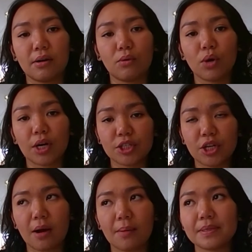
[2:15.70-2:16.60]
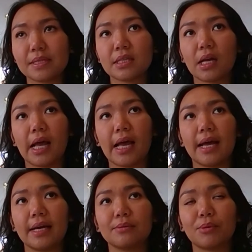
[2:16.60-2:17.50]
workshops
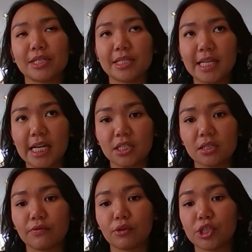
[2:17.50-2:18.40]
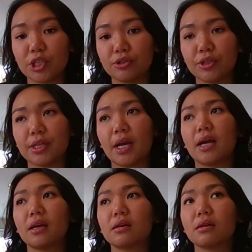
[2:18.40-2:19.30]
and presentations for children
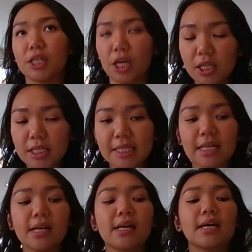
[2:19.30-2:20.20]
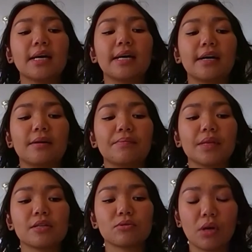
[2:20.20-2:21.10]
and adults
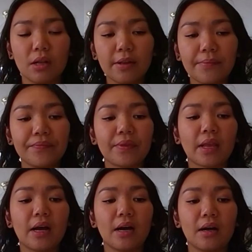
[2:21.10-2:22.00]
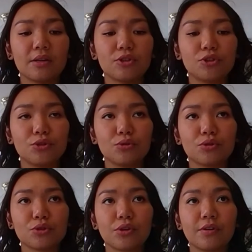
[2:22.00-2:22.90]
as well, to
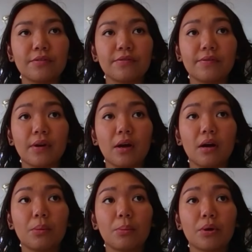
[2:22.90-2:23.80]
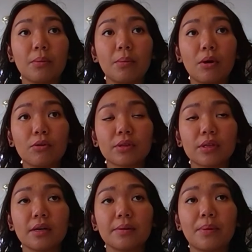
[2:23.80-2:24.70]
sort of
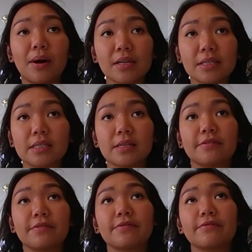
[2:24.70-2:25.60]
promote the positive